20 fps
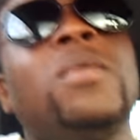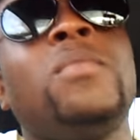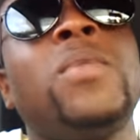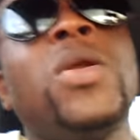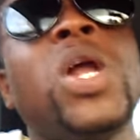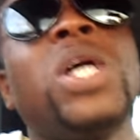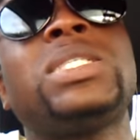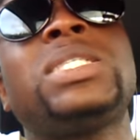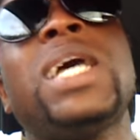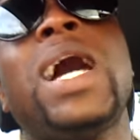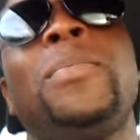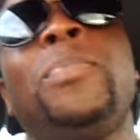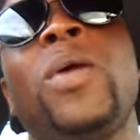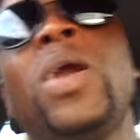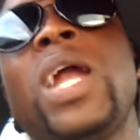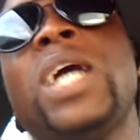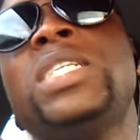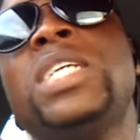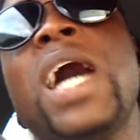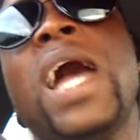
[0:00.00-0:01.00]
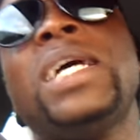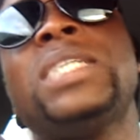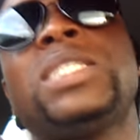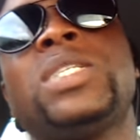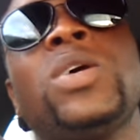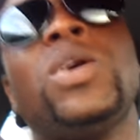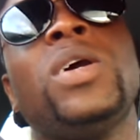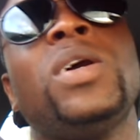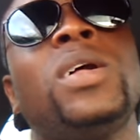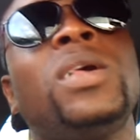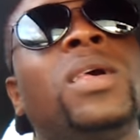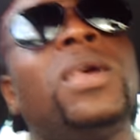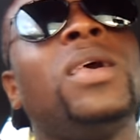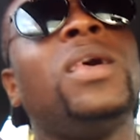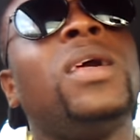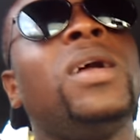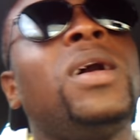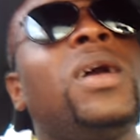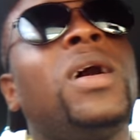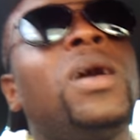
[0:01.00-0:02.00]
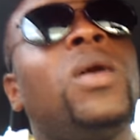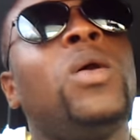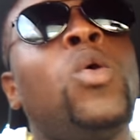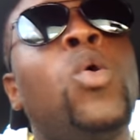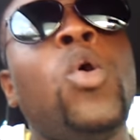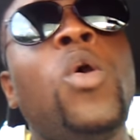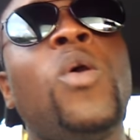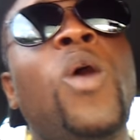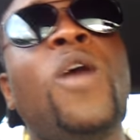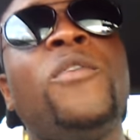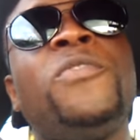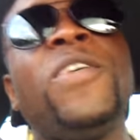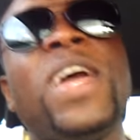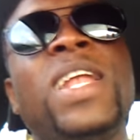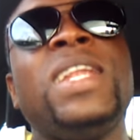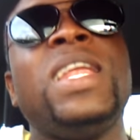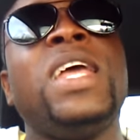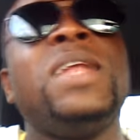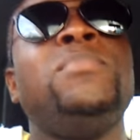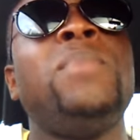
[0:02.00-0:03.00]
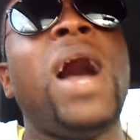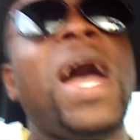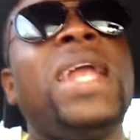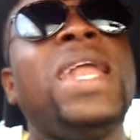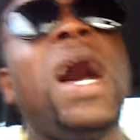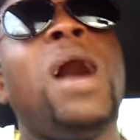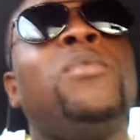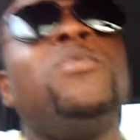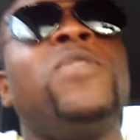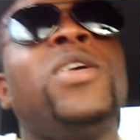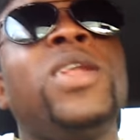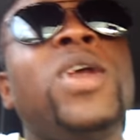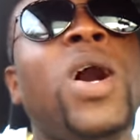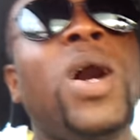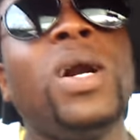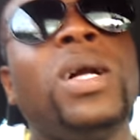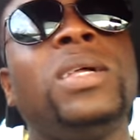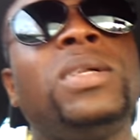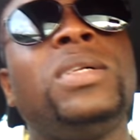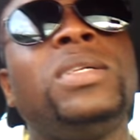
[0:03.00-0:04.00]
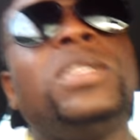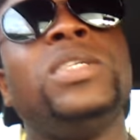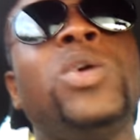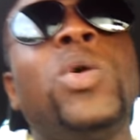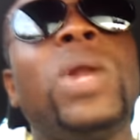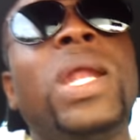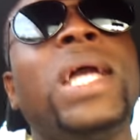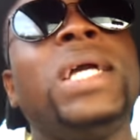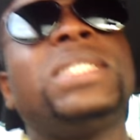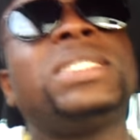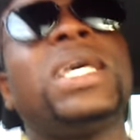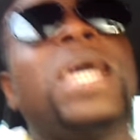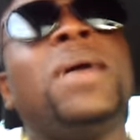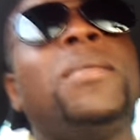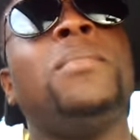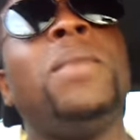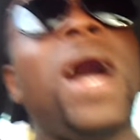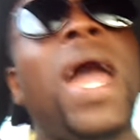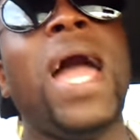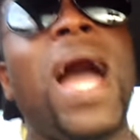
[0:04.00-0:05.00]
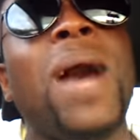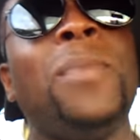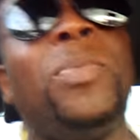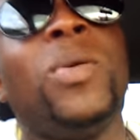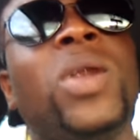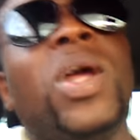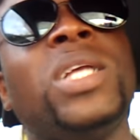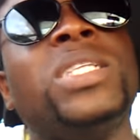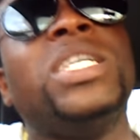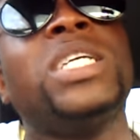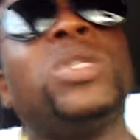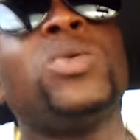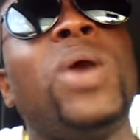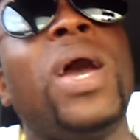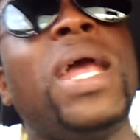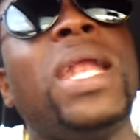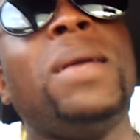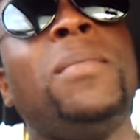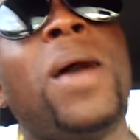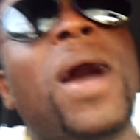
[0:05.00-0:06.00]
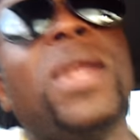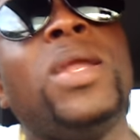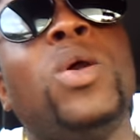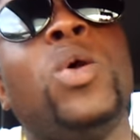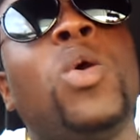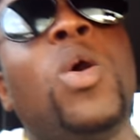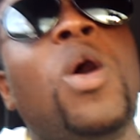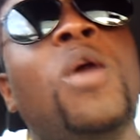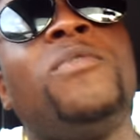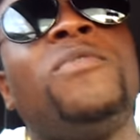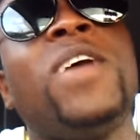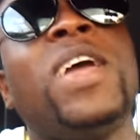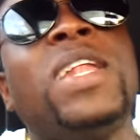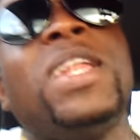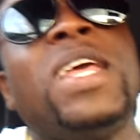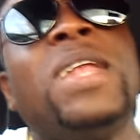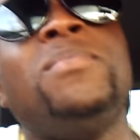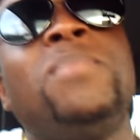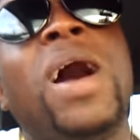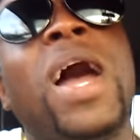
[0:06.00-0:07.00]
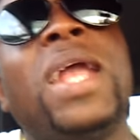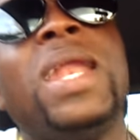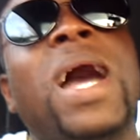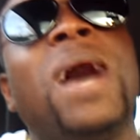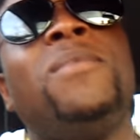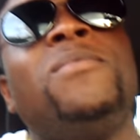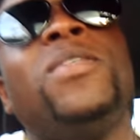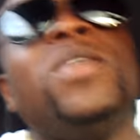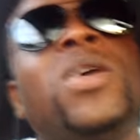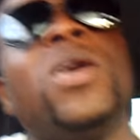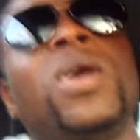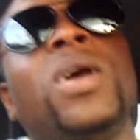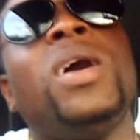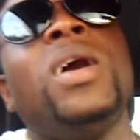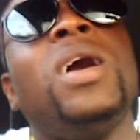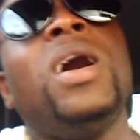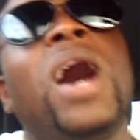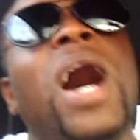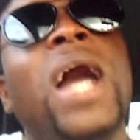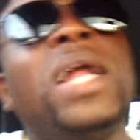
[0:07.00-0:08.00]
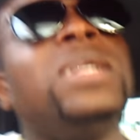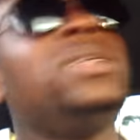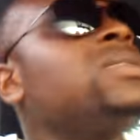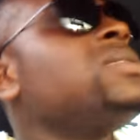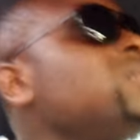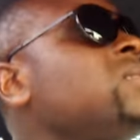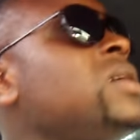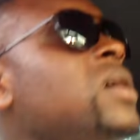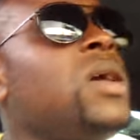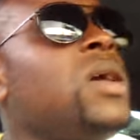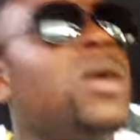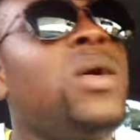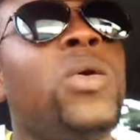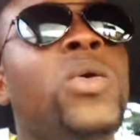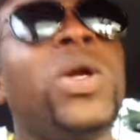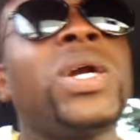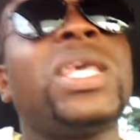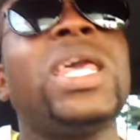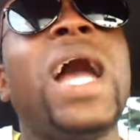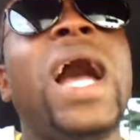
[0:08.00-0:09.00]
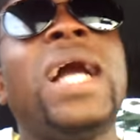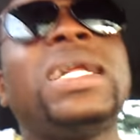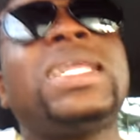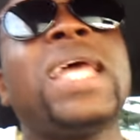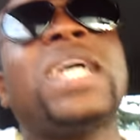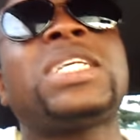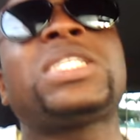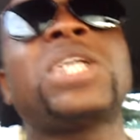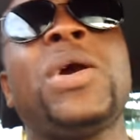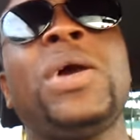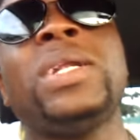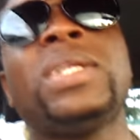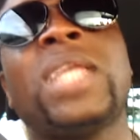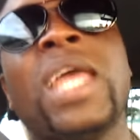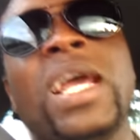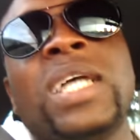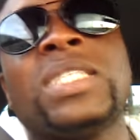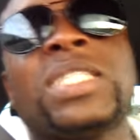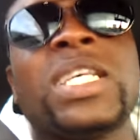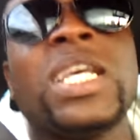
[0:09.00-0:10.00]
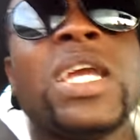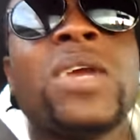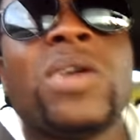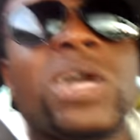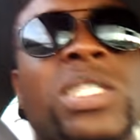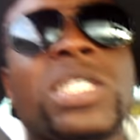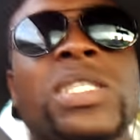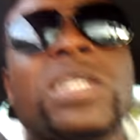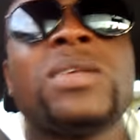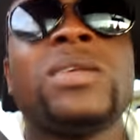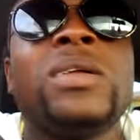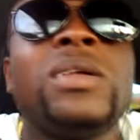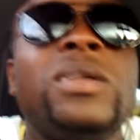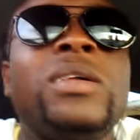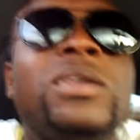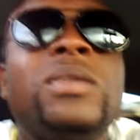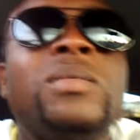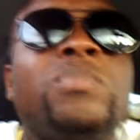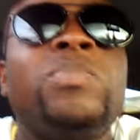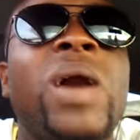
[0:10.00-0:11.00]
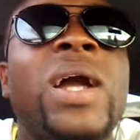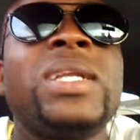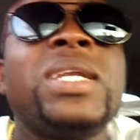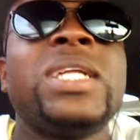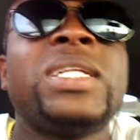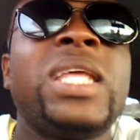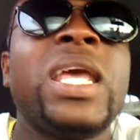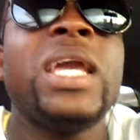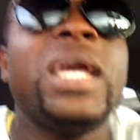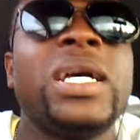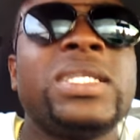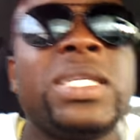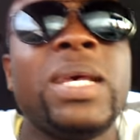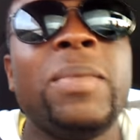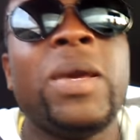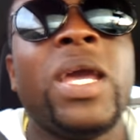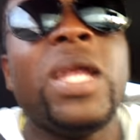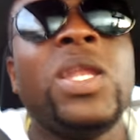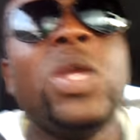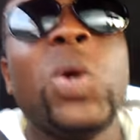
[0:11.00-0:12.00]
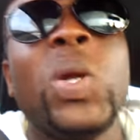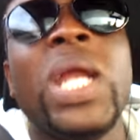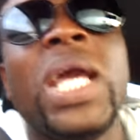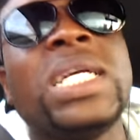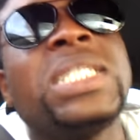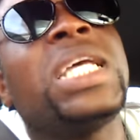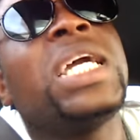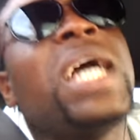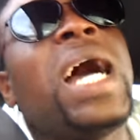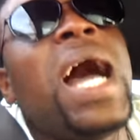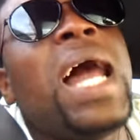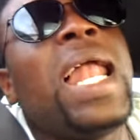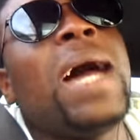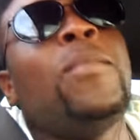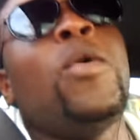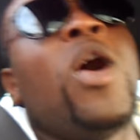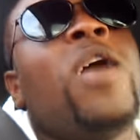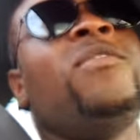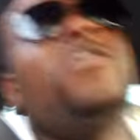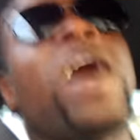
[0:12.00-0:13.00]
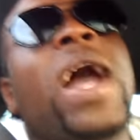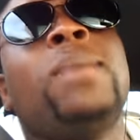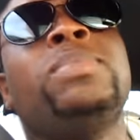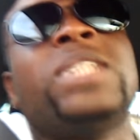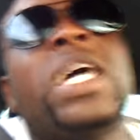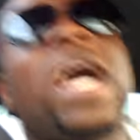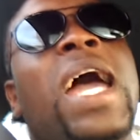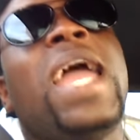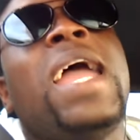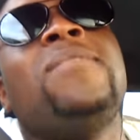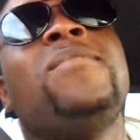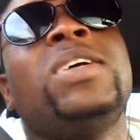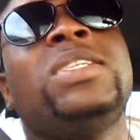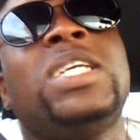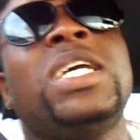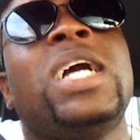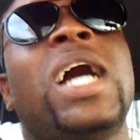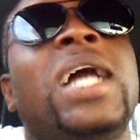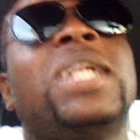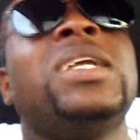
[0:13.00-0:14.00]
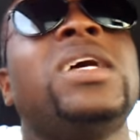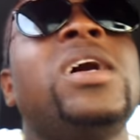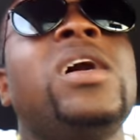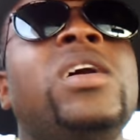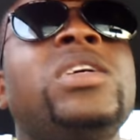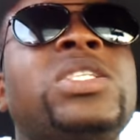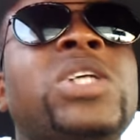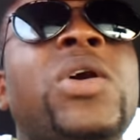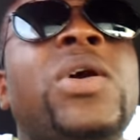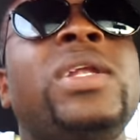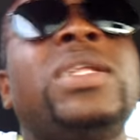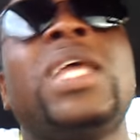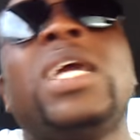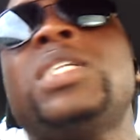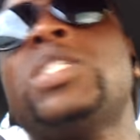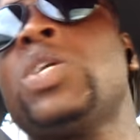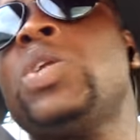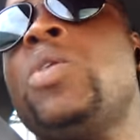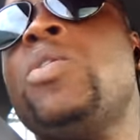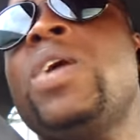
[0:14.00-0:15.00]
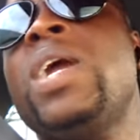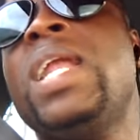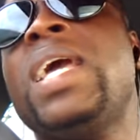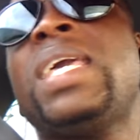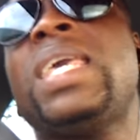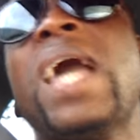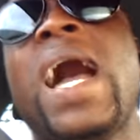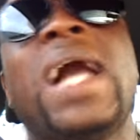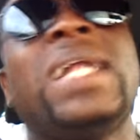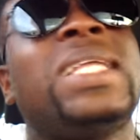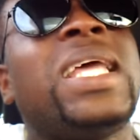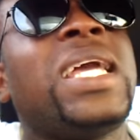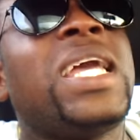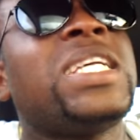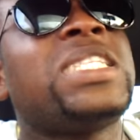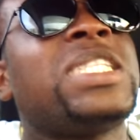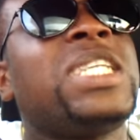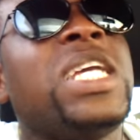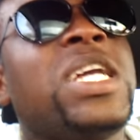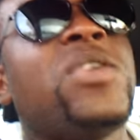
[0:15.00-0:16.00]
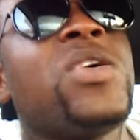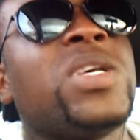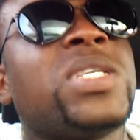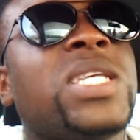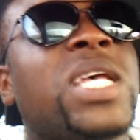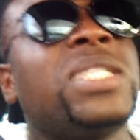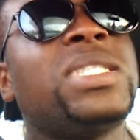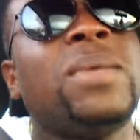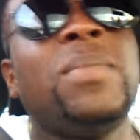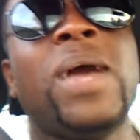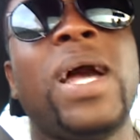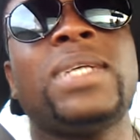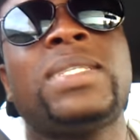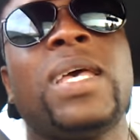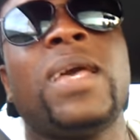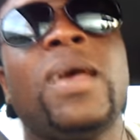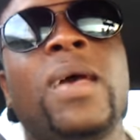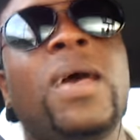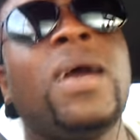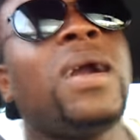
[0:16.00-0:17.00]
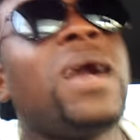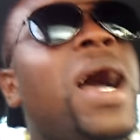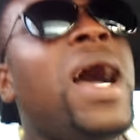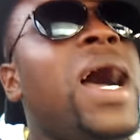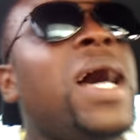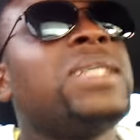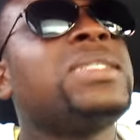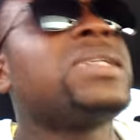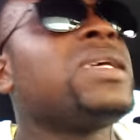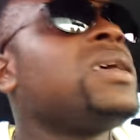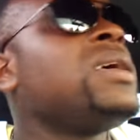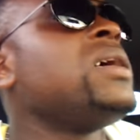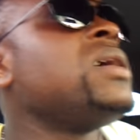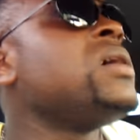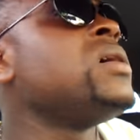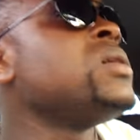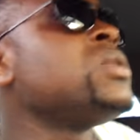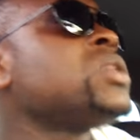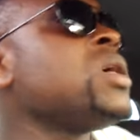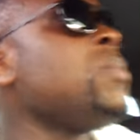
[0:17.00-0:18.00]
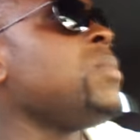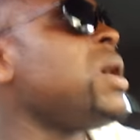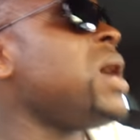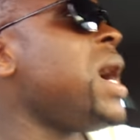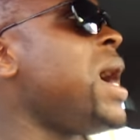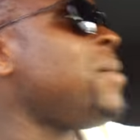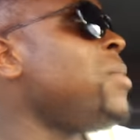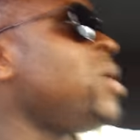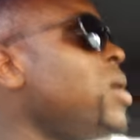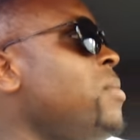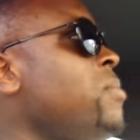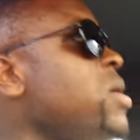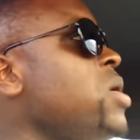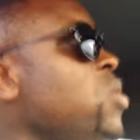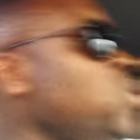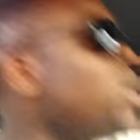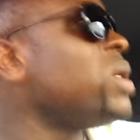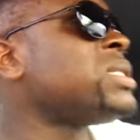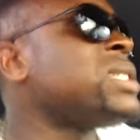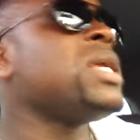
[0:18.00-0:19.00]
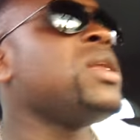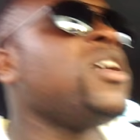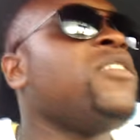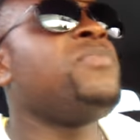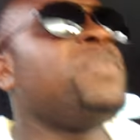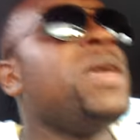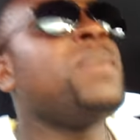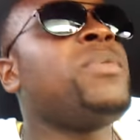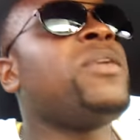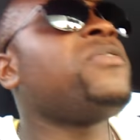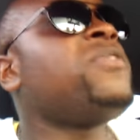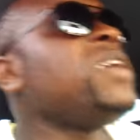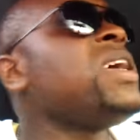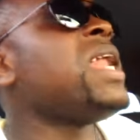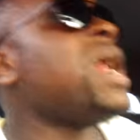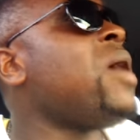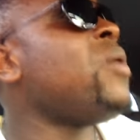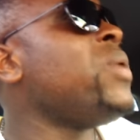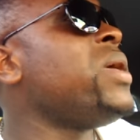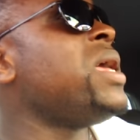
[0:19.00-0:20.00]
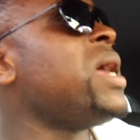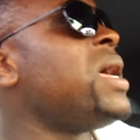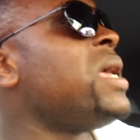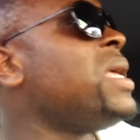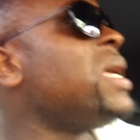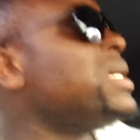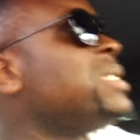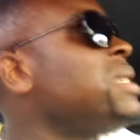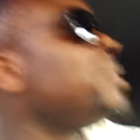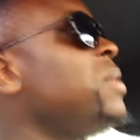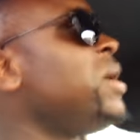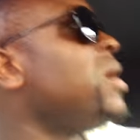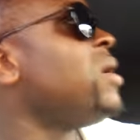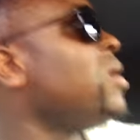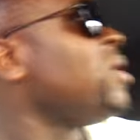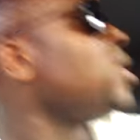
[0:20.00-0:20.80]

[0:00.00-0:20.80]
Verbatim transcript: we just apologize to who offended by that video. New Link say my apology to anybody who offended by that video. And we can't take certain things serious from the thing, you see me? New Link thing all about vibes and everything and certain things when I really can't take it serious. You see me I say? Cause something happen, you know what enough people feel that way. You see me?